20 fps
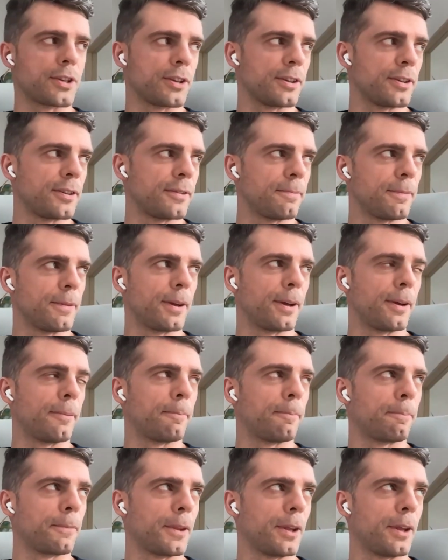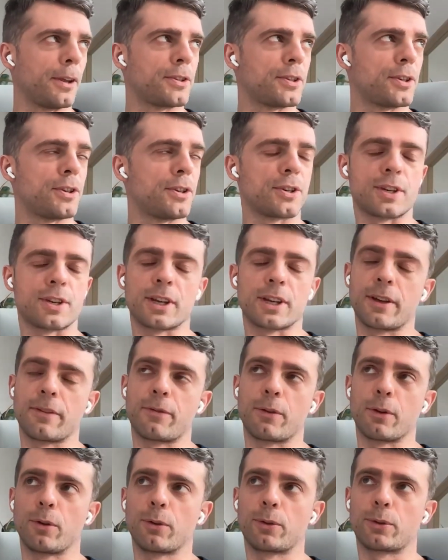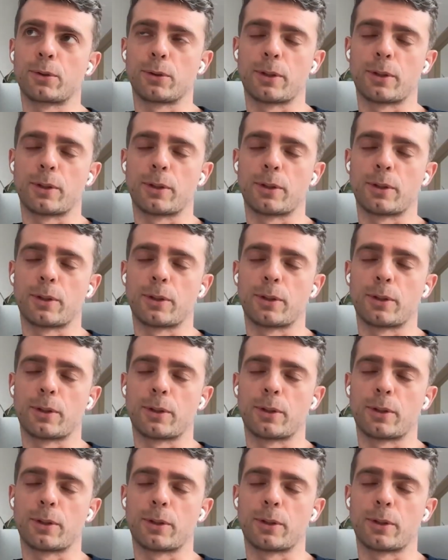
and it's interesting if you look